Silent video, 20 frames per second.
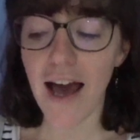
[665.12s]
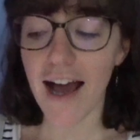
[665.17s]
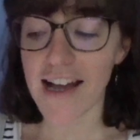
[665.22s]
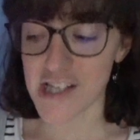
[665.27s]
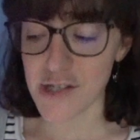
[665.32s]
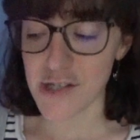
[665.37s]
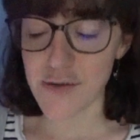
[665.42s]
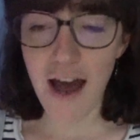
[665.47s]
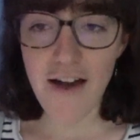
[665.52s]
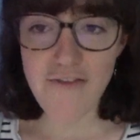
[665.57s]
I
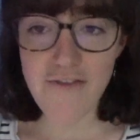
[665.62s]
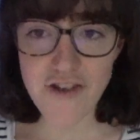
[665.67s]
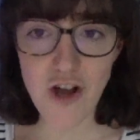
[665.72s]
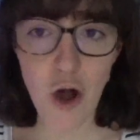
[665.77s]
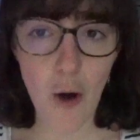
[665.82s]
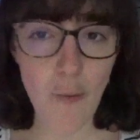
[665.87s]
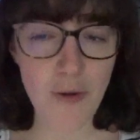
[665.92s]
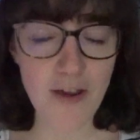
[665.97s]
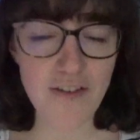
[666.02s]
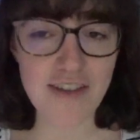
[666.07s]
do have a
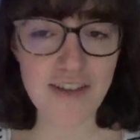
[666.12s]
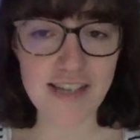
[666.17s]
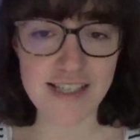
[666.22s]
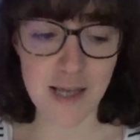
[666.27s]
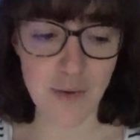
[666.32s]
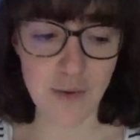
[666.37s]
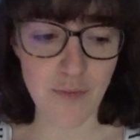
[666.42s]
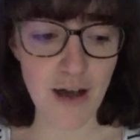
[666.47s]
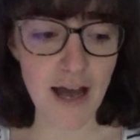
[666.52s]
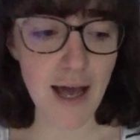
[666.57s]
copy of this
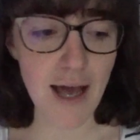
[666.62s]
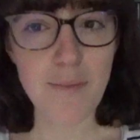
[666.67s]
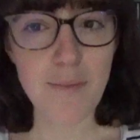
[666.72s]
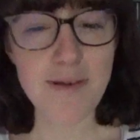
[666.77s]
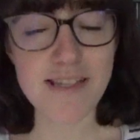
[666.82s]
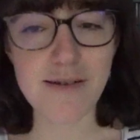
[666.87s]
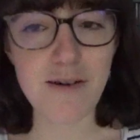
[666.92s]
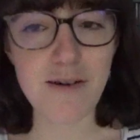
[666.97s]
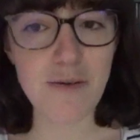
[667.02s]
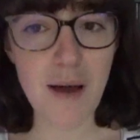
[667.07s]
somewhere,
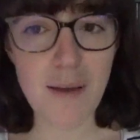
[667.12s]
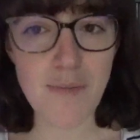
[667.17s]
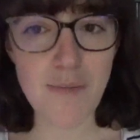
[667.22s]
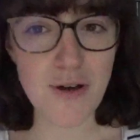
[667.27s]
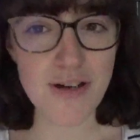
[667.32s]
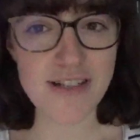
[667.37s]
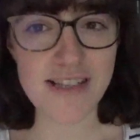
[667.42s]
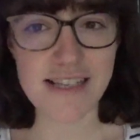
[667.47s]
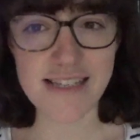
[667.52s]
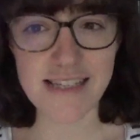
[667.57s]
but some of my
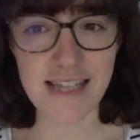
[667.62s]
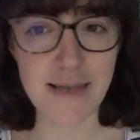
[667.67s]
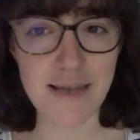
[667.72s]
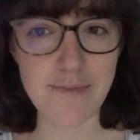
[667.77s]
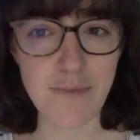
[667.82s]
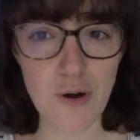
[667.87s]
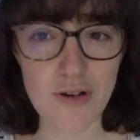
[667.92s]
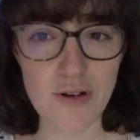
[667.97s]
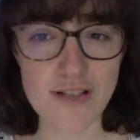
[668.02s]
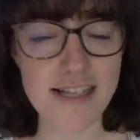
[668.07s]
books are still in
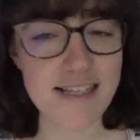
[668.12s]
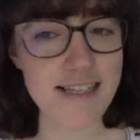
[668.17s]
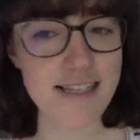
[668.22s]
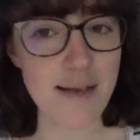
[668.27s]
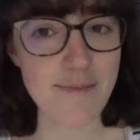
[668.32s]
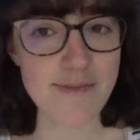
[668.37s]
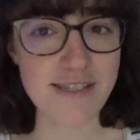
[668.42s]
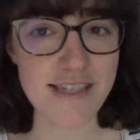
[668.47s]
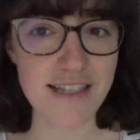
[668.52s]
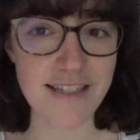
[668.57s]
boxes.
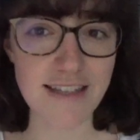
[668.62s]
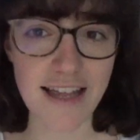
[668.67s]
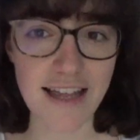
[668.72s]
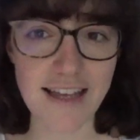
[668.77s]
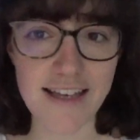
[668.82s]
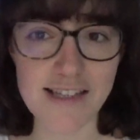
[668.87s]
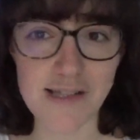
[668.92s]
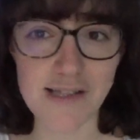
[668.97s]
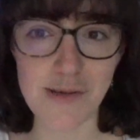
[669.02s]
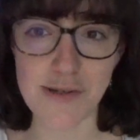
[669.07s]
I'm still,
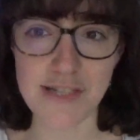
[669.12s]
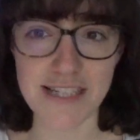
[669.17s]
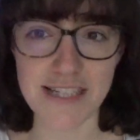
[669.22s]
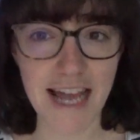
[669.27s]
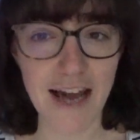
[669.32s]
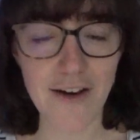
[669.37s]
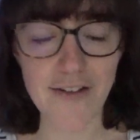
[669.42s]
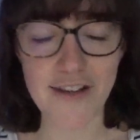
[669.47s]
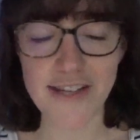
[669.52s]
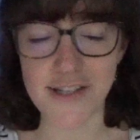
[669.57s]
like, sorting
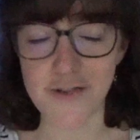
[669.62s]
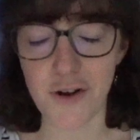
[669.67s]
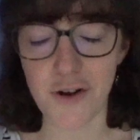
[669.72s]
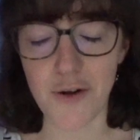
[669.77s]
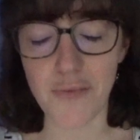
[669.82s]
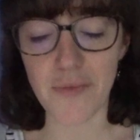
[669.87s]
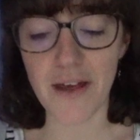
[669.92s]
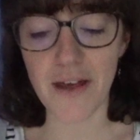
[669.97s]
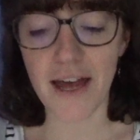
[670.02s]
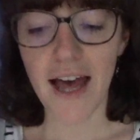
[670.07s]
out this
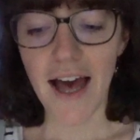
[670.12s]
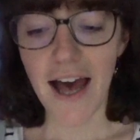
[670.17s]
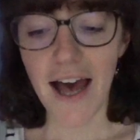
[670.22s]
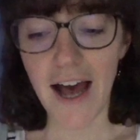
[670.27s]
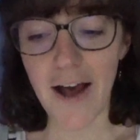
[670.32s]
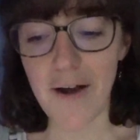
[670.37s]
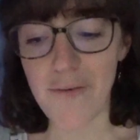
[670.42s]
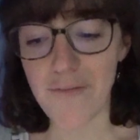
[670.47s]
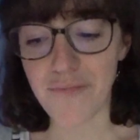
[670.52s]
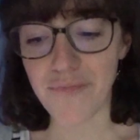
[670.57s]
room,
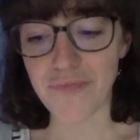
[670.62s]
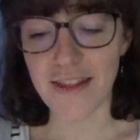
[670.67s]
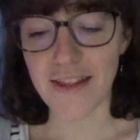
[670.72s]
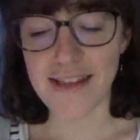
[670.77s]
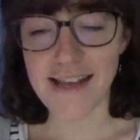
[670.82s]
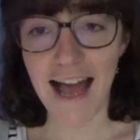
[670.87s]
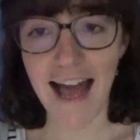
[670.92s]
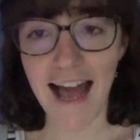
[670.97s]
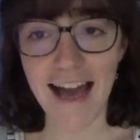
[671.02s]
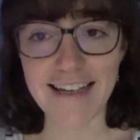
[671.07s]
and
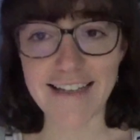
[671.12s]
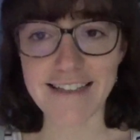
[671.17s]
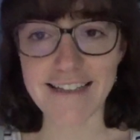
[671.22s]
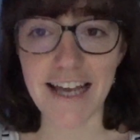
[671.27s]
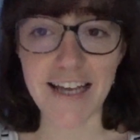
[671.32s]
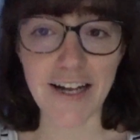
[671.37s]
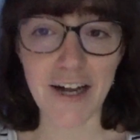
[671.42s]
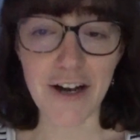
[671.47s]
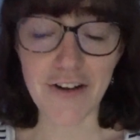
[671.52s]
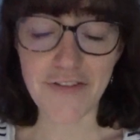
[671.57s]

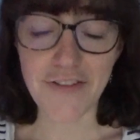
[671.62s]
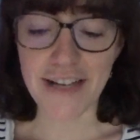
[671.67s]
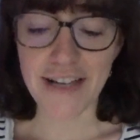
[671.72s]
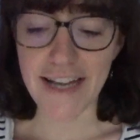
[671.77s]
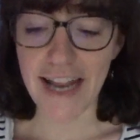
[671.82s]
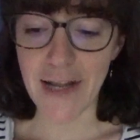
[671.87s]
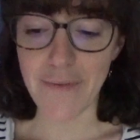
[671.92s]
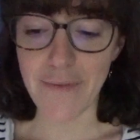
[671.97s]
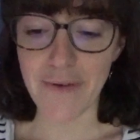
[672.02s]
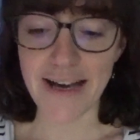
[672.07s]
I can't find it
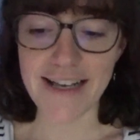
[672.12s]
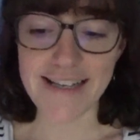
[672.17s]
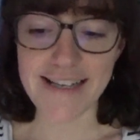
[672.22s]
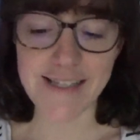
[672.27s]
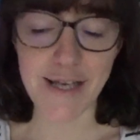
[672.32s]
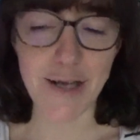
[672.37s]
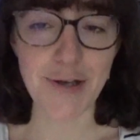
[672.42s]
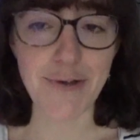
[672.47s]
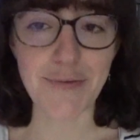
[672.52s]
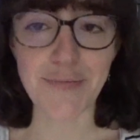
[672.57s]
anywhere.
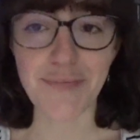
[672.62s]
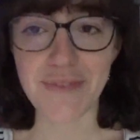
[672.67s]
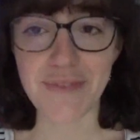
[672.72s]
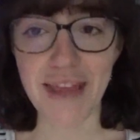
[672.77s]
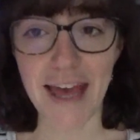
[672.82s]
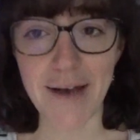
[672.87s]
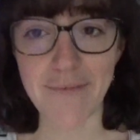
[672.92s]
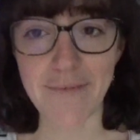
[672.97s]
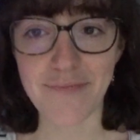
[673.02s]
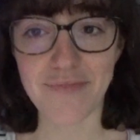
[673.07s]
So,
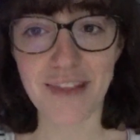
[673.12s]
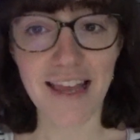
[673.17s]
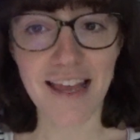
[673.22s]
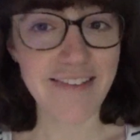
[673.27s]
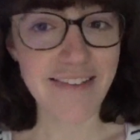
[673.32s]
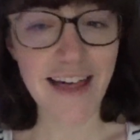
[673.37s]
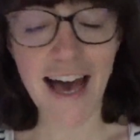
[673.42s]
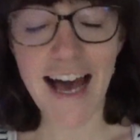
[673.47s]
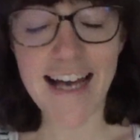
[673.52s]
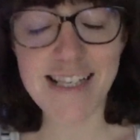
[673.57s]
yeah.
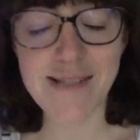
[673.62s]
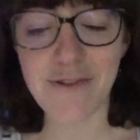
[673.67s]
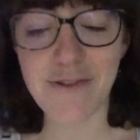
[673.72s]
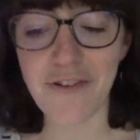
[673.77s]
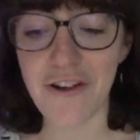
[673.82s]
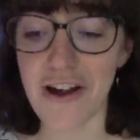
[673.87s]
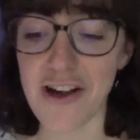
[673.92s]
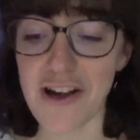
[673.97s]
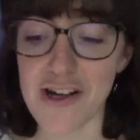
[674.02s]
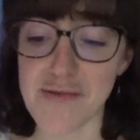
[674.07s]
That has some
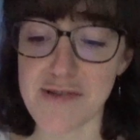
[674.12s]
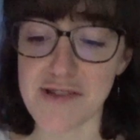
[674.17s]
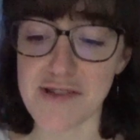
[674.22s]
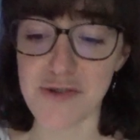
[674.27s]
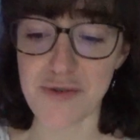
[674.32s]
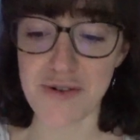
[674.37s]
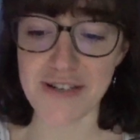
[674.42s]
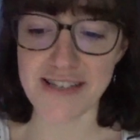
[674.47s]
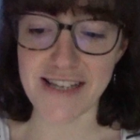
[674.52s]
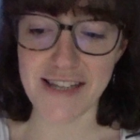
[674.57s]
great Christmas
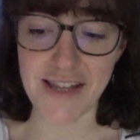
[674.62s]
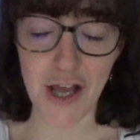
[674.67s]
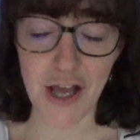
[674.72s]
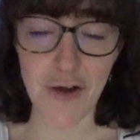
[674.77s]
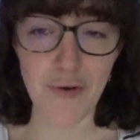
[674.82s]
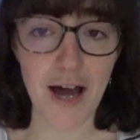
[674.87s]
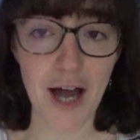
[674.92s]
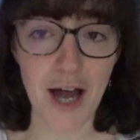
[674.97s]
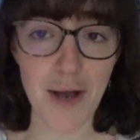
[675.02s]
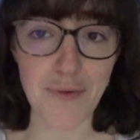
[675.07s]
stories in,
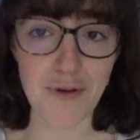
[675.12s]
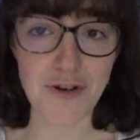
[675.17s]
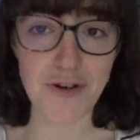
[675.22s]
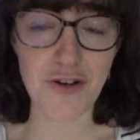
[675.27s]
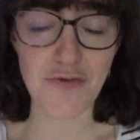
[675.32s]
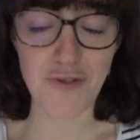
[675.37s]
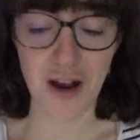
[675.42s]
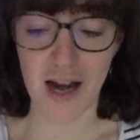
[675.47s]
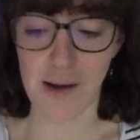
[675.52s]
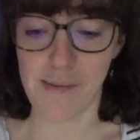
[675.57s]
though. I
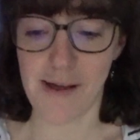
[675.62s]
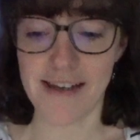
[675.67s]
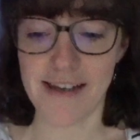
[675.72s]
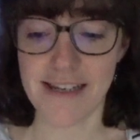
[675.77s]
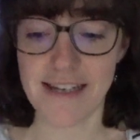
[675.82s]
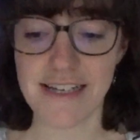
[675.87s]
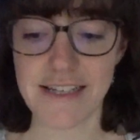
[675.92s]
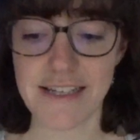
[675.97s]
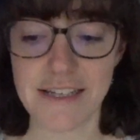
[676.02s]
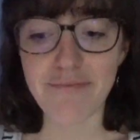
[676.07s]
would recommend
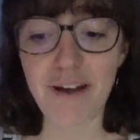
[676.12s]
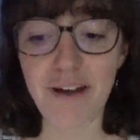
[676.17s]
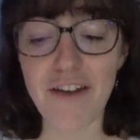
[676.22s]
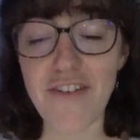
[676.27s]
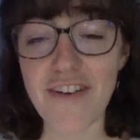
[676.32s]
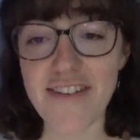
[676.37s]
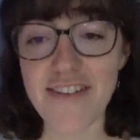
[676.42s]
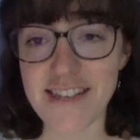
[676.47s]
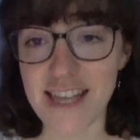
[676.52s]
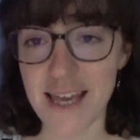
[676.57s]
it. My
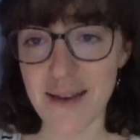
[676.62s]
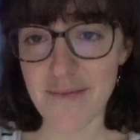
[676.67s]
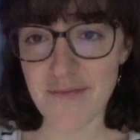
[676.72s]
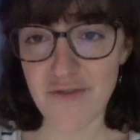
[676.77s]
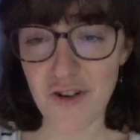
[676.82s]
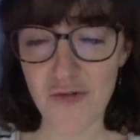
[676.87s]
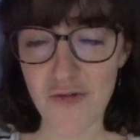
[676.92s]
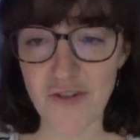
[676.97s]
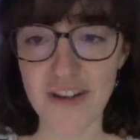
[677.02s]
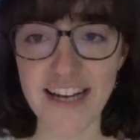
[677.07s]
fifth tip
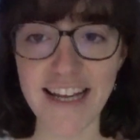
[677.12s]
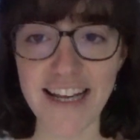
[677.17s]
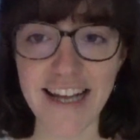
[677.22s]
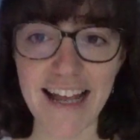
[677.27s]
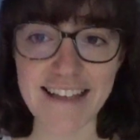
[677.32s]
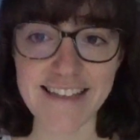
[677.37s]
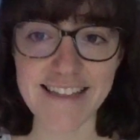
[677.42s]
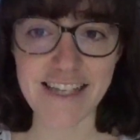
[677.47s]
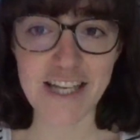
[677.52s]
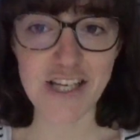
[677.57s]
for reading
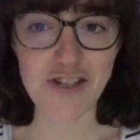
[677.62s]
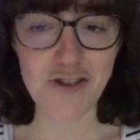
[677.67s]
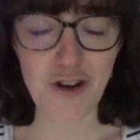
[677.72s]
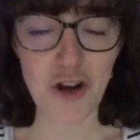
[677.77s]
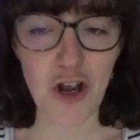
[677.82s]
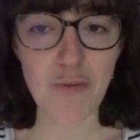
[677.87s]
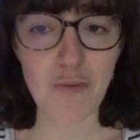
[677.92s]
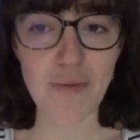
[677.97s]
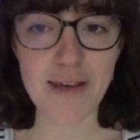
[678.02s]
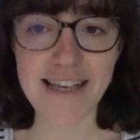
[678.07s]
Anthony
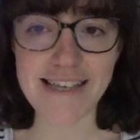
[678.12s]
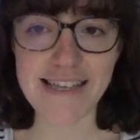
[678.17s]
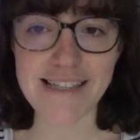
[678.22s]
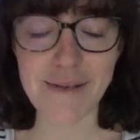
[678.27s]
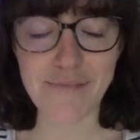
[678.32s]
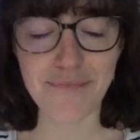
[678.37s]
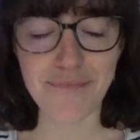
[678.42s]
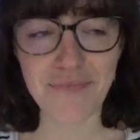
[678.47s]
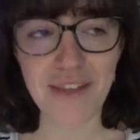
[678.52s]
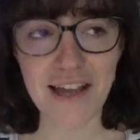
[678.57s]
Trollope
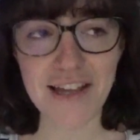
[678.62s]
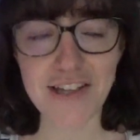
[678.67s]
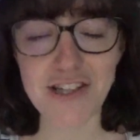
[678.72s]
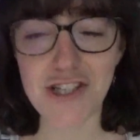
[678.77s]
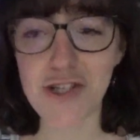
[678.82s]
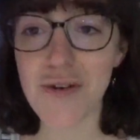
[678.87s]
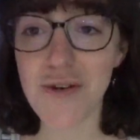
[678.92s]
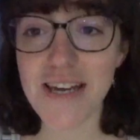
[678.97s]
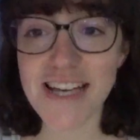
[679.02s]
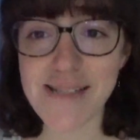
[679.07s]
is
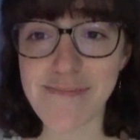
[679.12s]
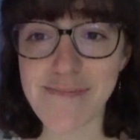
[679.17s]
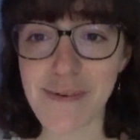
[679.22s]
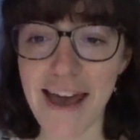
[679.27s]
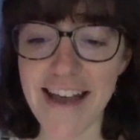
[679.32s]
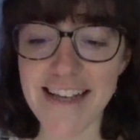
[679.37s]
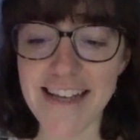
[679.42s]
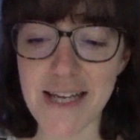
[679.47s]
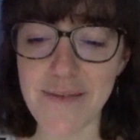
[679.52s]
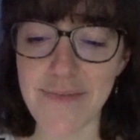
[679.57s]
do
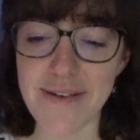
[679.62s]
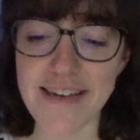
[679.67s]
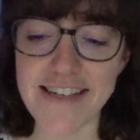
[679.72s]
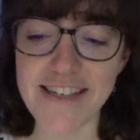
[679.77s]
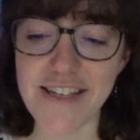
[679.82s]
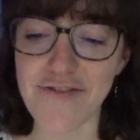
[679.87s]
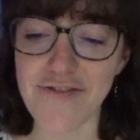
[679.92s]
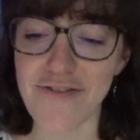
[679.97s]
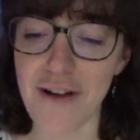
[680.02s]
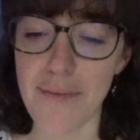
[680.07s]
expect a
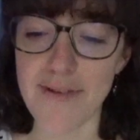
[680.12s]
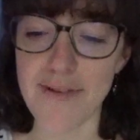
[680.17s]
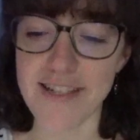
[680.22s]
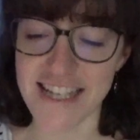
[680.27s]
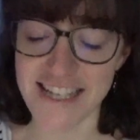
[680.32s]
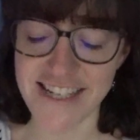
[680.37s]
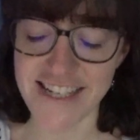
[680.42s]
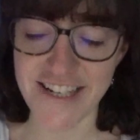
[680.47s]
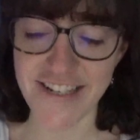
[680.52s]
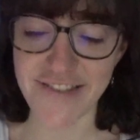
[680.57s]
bit of
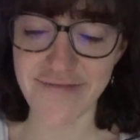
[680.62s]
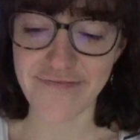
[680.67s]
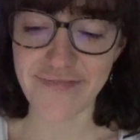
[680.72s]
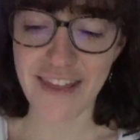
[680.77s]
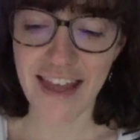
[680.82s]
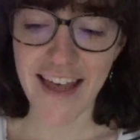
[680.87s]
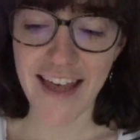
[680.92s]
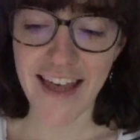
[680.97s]
repetition.